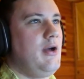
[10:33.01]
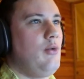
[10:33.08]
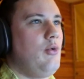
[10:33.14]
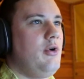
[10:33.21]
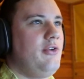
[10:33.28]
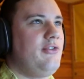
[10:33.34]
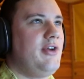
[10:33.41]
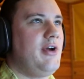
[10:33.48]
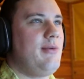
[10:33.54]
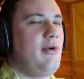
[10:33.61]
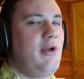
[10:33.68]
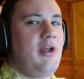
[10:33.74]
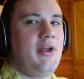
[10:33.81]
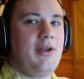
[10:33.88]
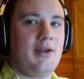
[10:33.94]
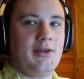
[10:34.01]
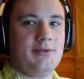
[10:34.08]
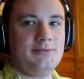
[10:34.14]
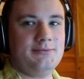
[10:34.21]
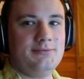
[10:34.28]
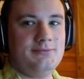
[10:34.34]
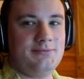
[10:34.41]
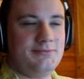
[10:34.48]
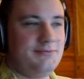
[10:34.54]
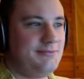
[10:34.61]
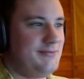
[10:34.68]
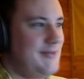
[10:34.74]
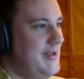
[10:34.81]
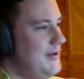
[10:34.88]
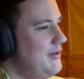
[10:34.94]
award ceremony!
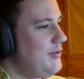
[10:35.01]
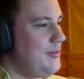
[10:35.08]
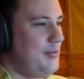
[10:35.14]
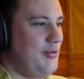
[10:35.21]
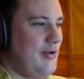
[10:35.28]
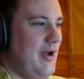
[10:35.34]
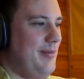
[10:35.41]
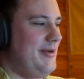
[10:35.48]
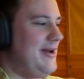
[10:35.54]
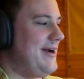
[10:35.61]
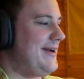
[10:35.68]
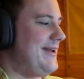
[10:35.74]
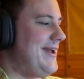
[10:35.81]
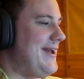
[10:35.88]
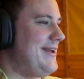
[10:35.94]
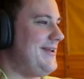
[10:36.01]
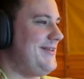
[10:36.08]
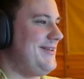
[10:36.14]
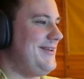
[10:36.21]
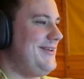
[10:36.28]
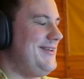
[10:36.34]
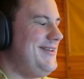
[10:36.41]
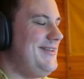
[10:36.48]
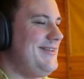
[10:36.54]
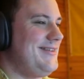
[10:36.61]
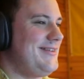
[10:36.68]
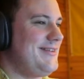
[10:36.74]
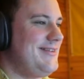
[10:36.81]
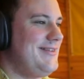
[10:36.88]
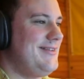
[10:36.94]
Probably not gonna get any of
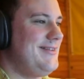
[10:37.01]
these.